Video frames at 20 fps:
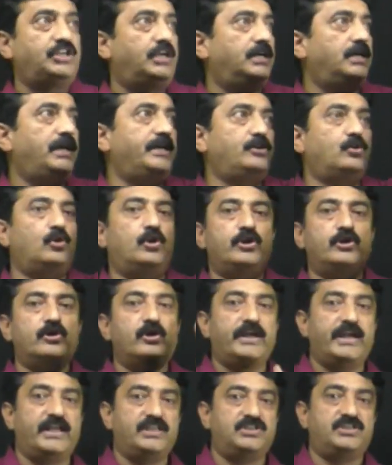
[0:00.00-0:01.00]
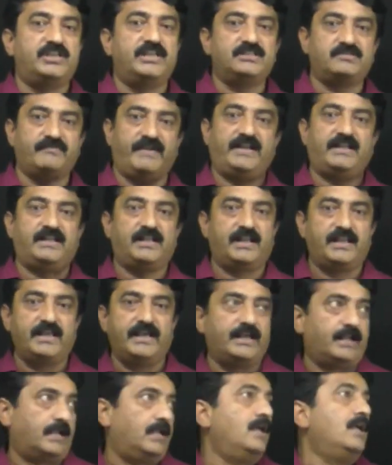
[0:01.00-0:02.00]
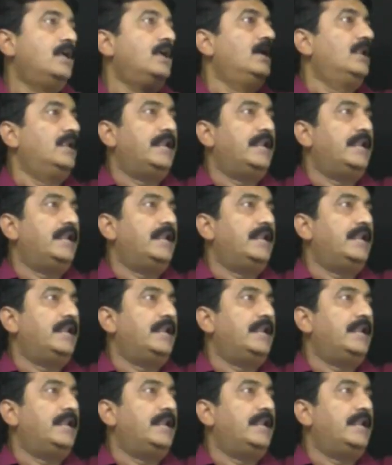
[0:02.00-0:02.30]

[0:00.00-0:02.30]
I told you, h is vector here,